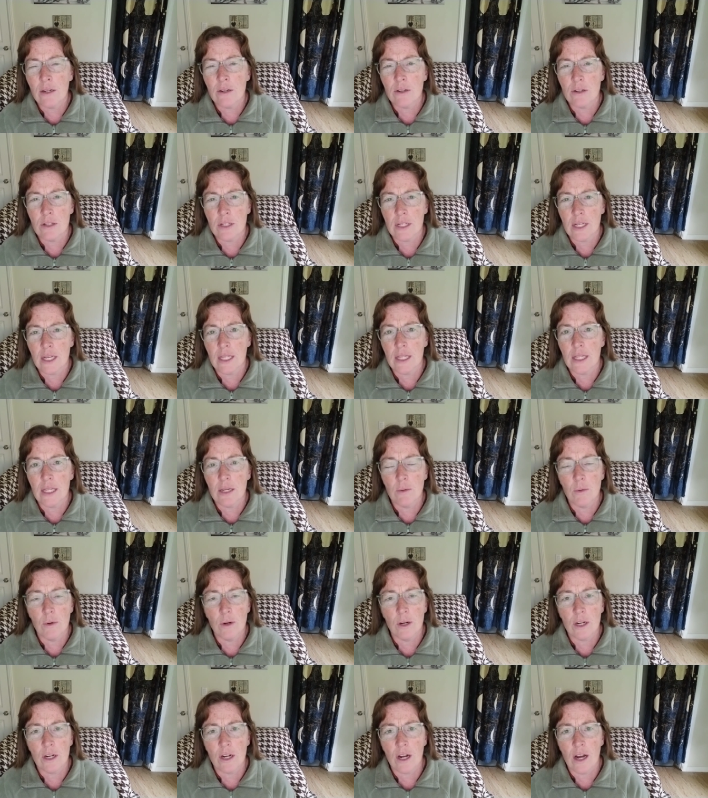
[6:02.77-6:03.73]
understand, they
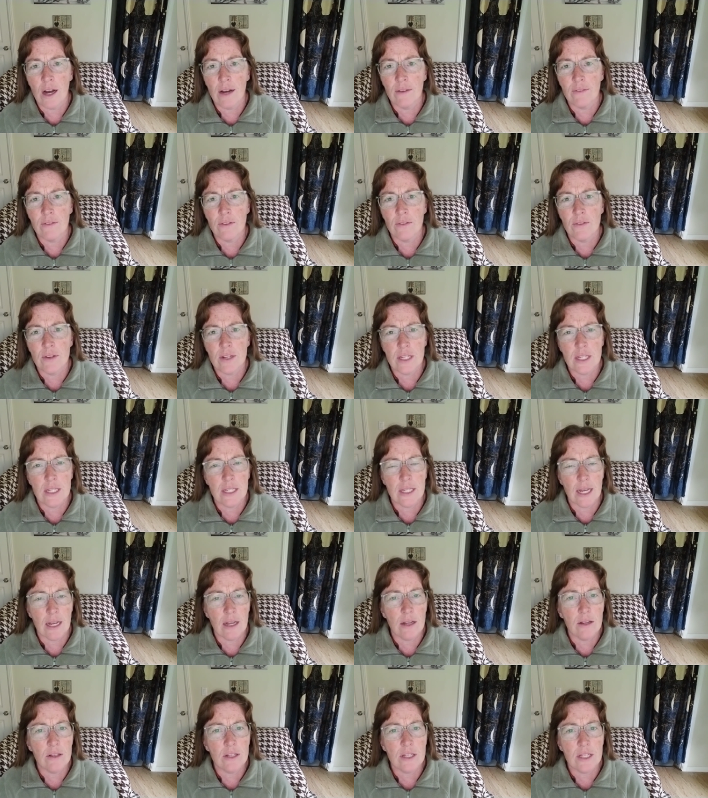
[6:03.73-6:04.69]
work off of a
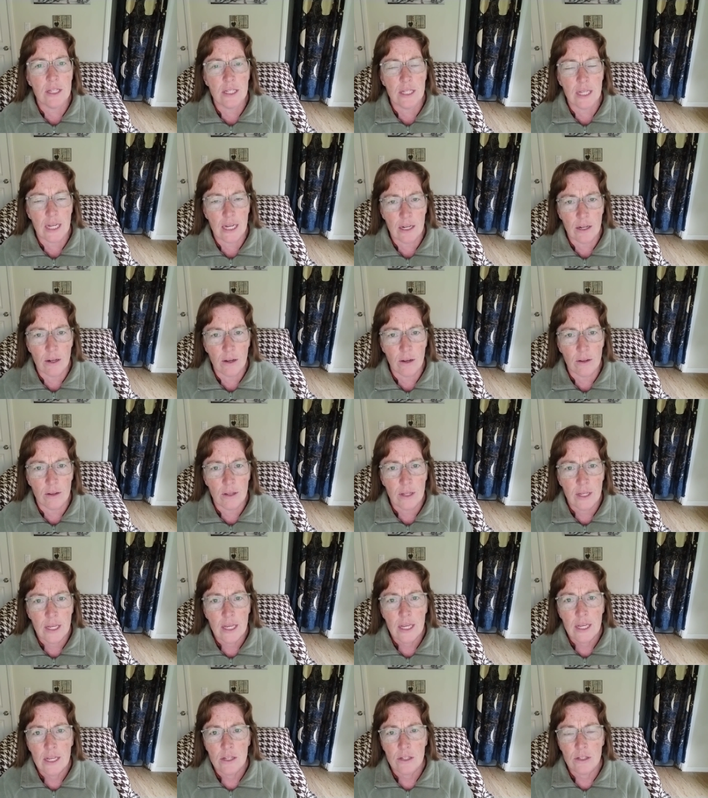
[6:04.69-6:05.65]
cell signal.
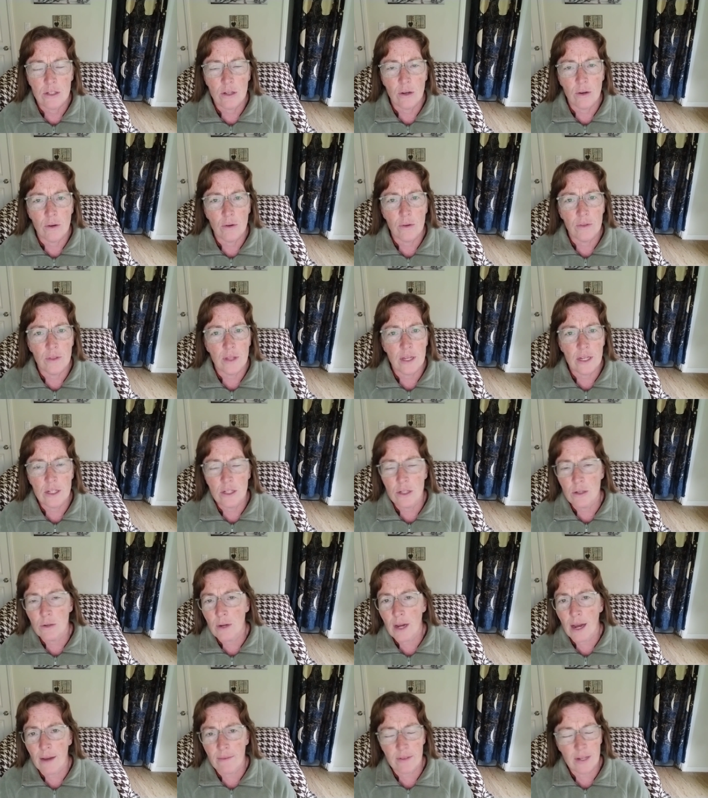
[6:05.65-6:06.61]
So they
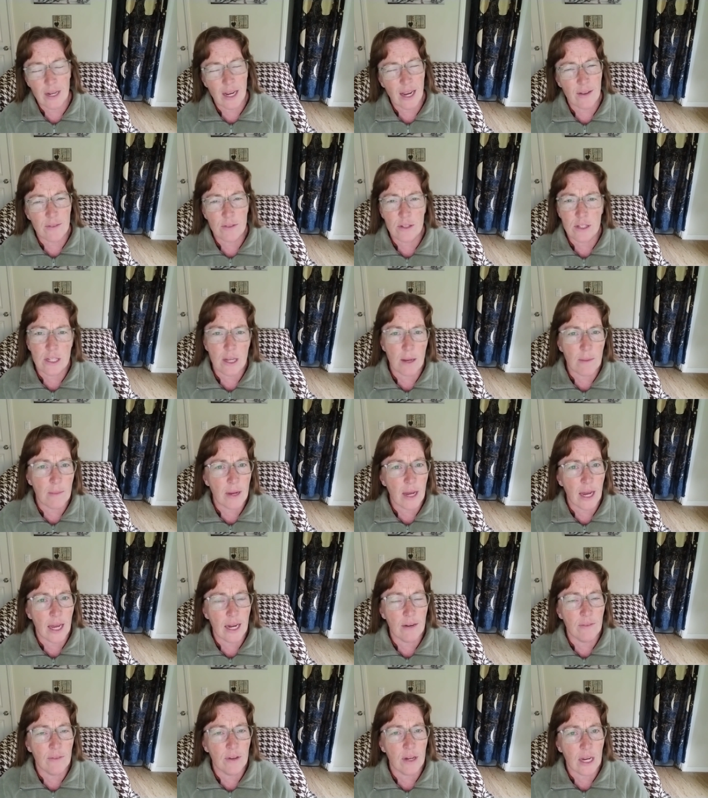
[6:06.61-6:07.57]
do have to have some
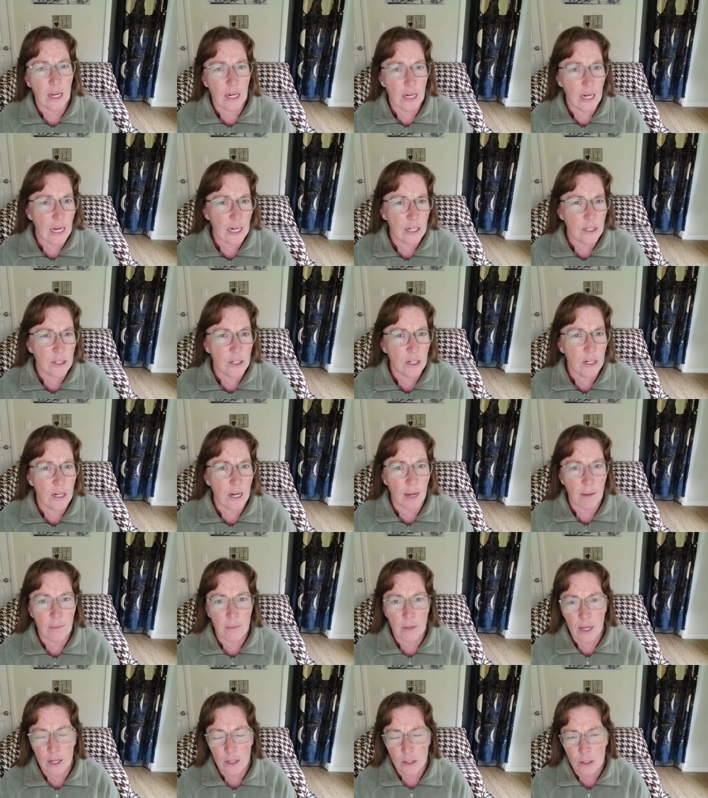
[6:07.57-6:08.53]
kind of a connection.
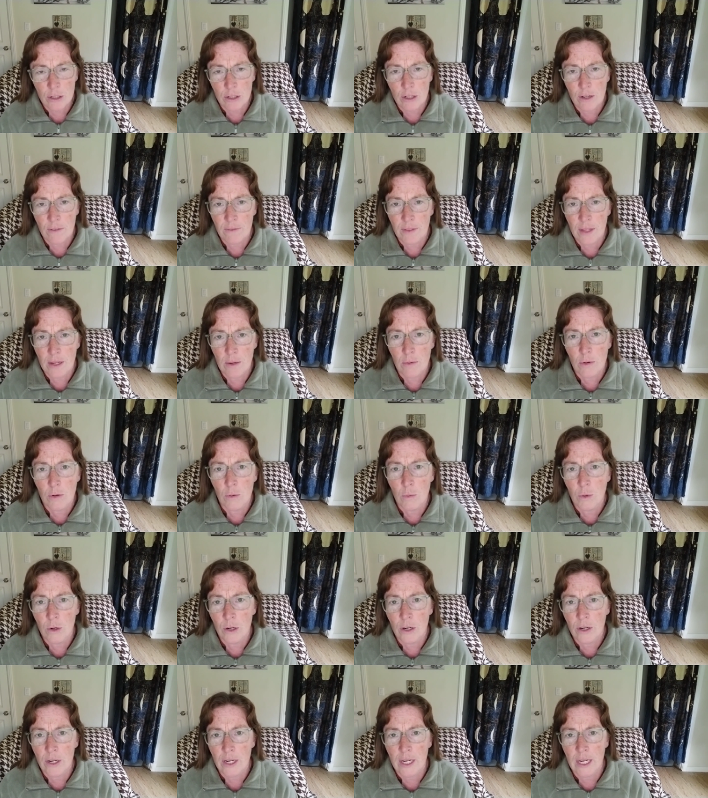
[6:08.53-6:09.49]
I'm not sure if they would
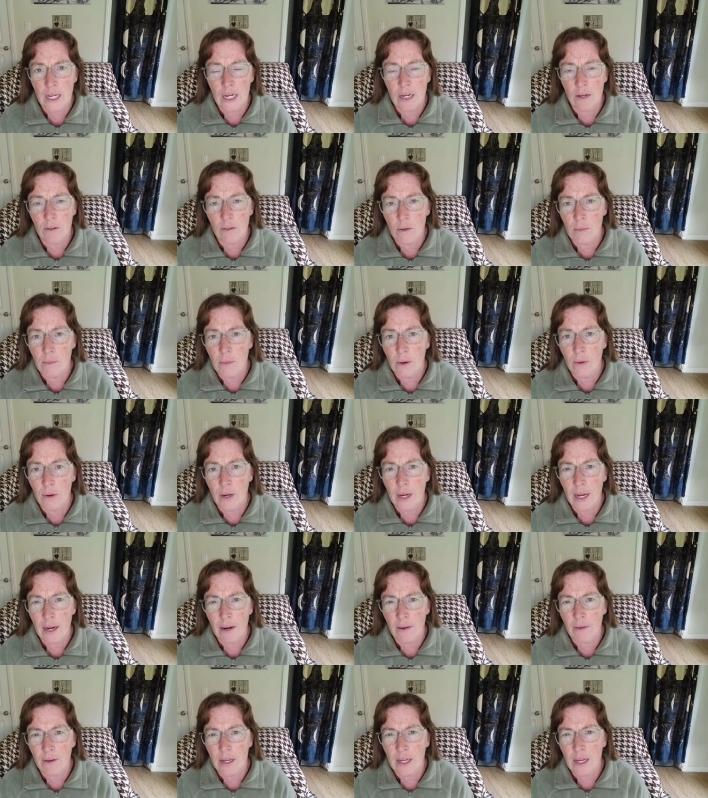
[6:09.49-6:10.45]
work in a remote
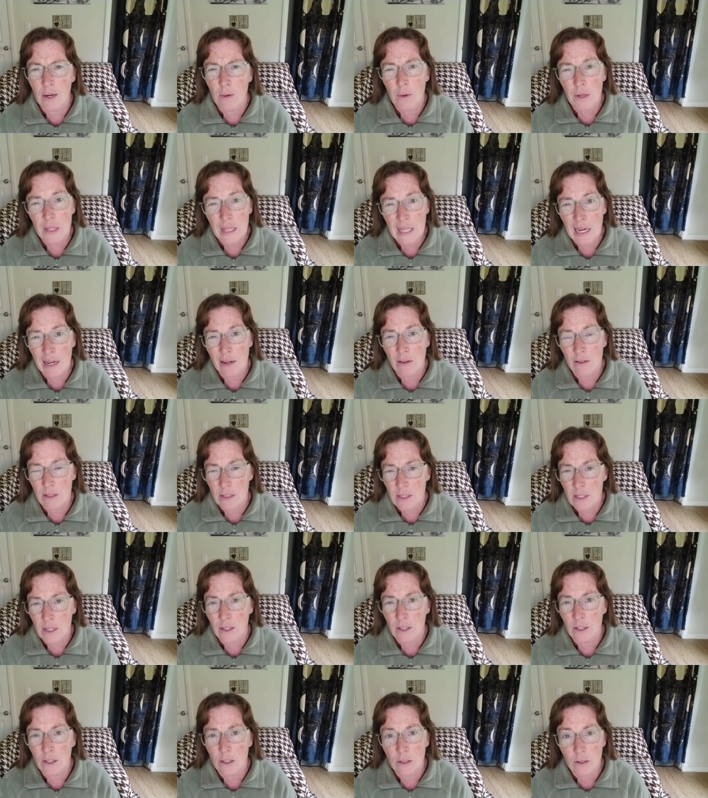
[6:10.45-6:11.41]
area without
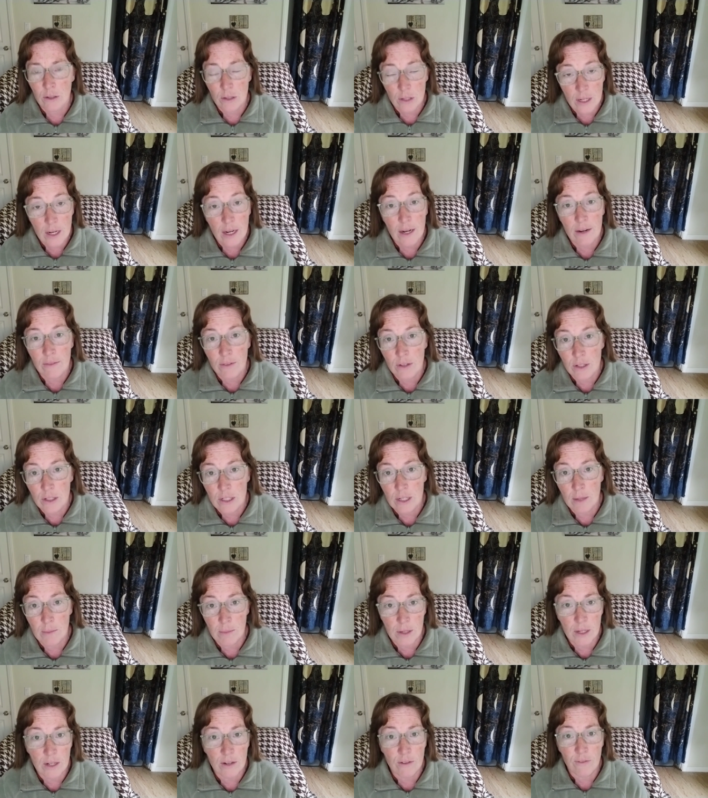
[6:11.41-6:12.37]
cellular coverage.
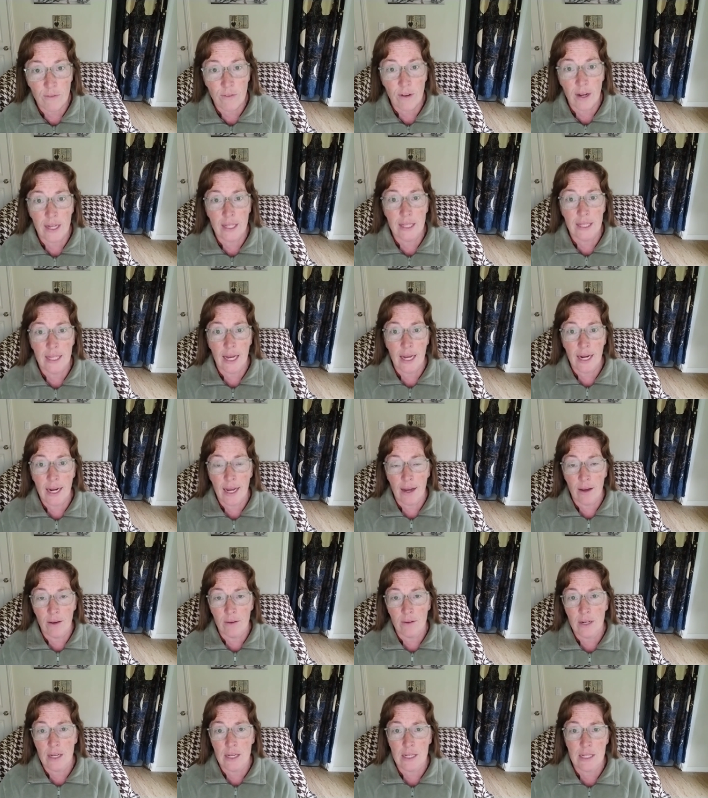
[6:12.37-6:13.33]
I'm going to find that
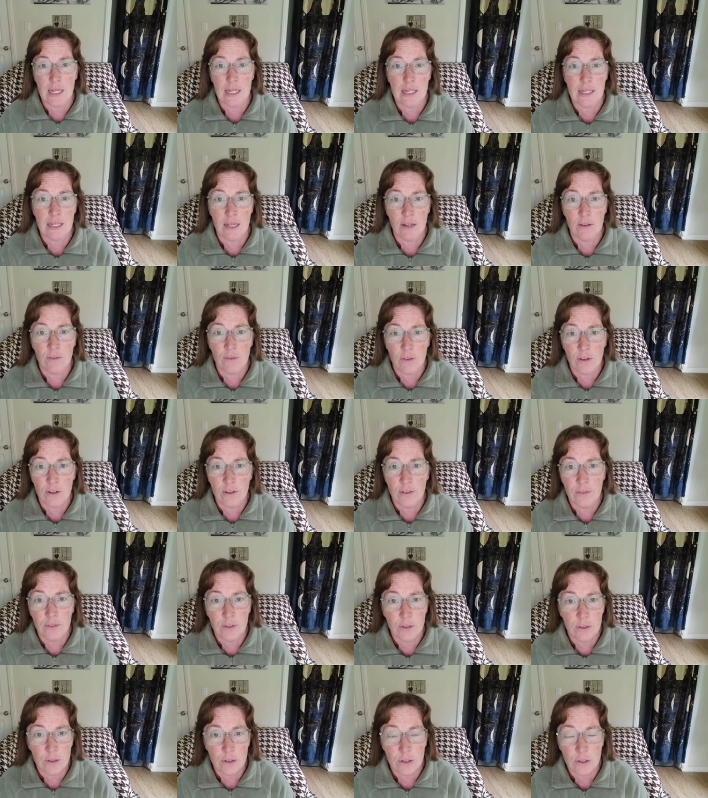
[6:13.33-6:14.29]
out, as I said, for a
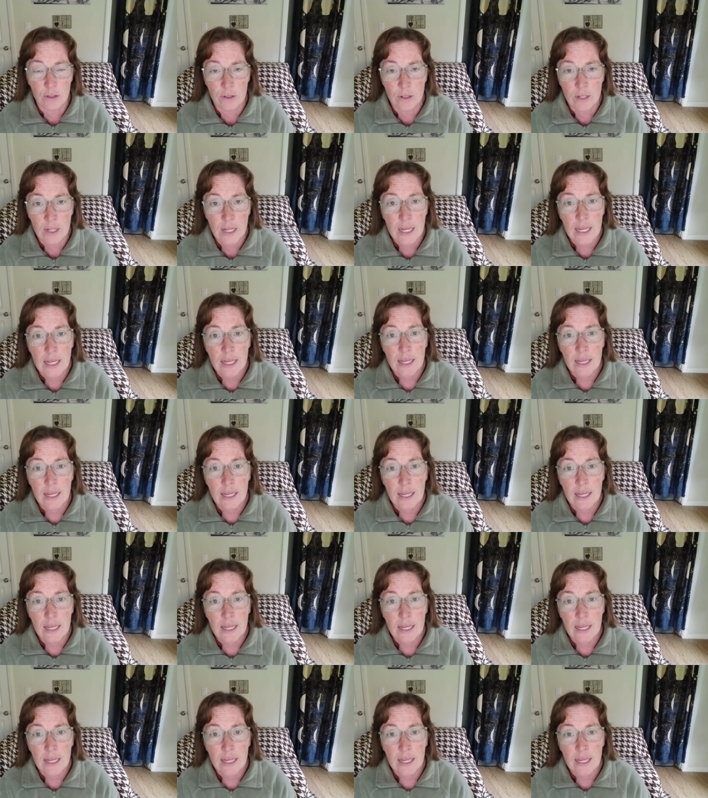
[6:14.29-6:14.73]
future